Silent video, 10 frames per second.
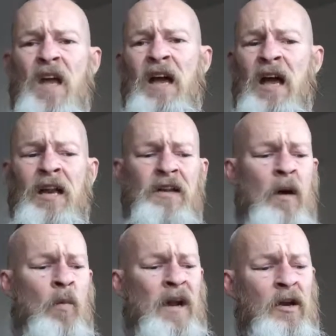And
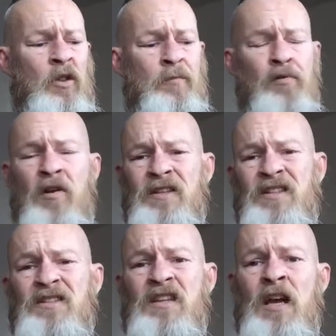I'm waiting on the
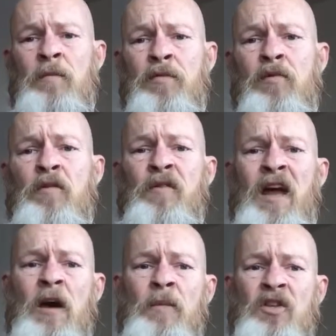prices to come through for
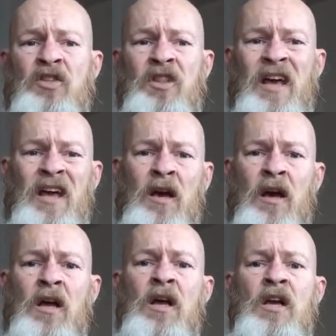how much they
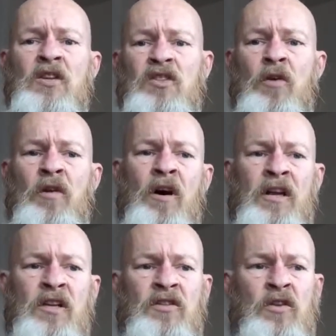are so that I
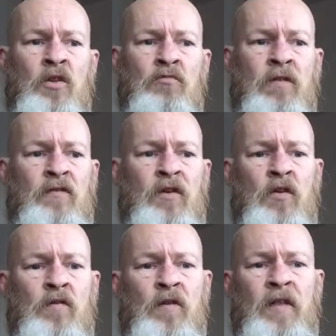can do the
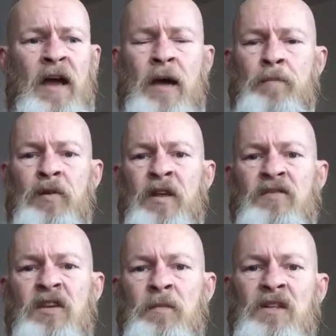review for that. But
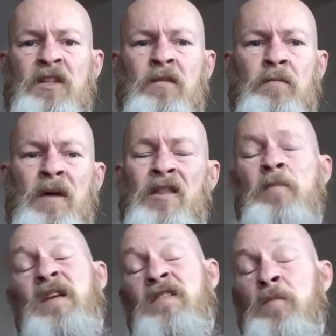they've sent me some other
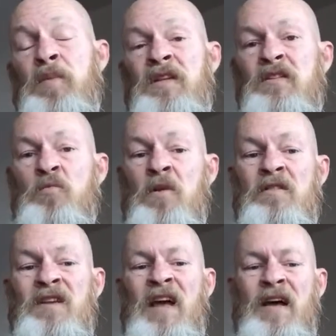bits and pieces as well
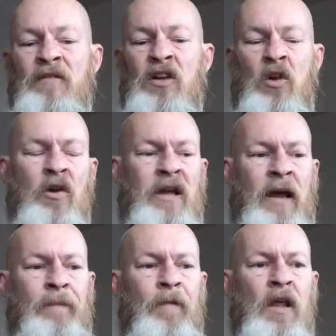to have a look
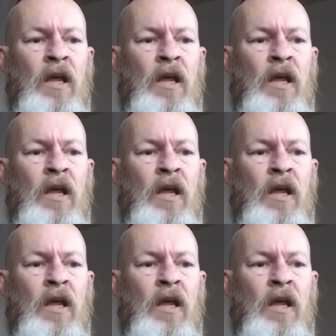at.